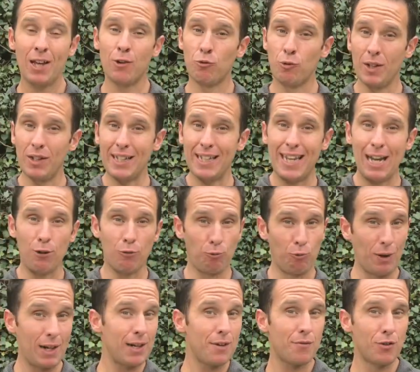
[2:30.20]
really get
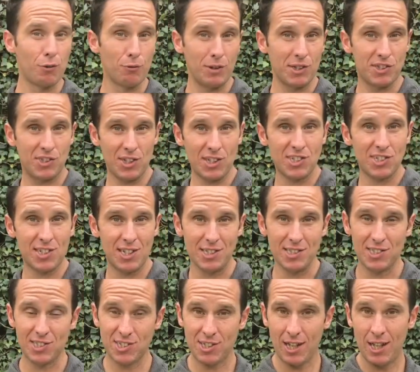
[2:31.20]
rid of the
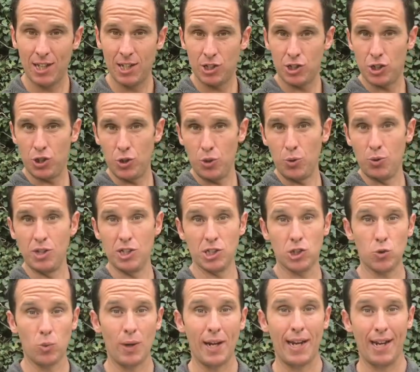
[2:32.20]
resistance to the
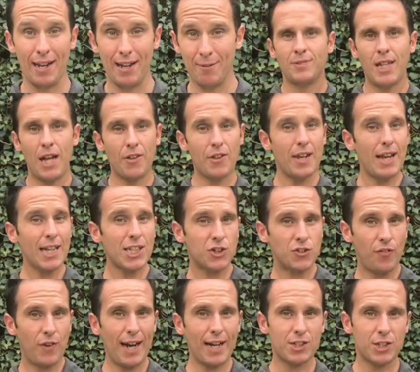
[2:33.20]
swing. Now the next
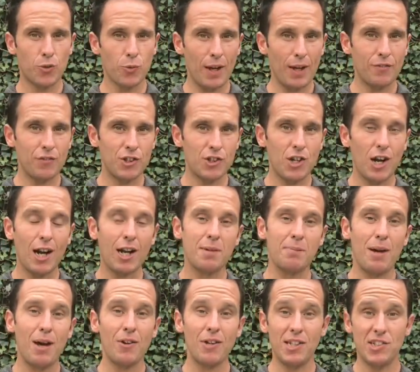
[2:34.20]
factor we have to talk
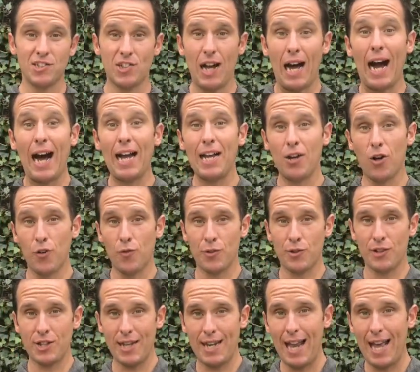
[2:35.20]
about is height over
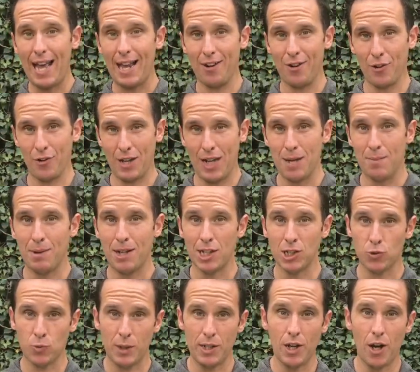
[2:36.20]
the net, okay?
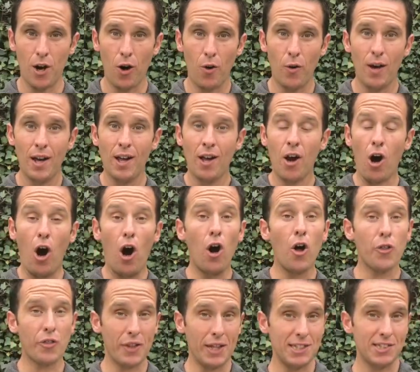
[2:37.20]
Because we know,
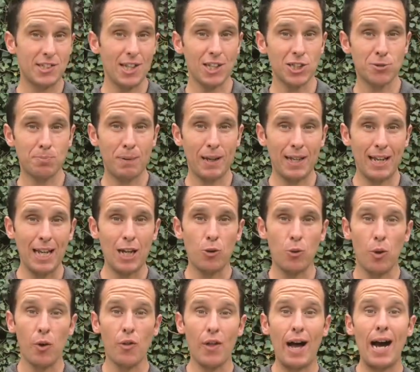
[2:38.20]
all things else being
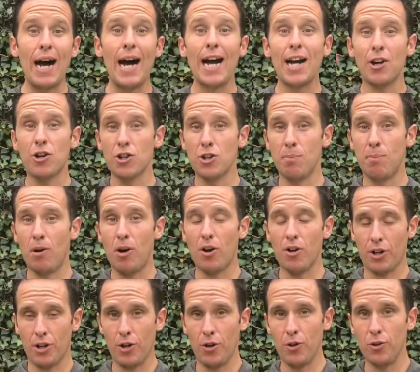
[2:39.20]
equal, the higher the ball
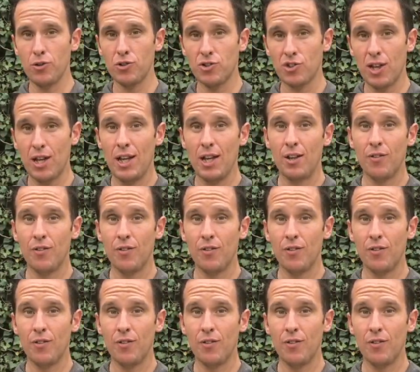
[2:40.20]
goes,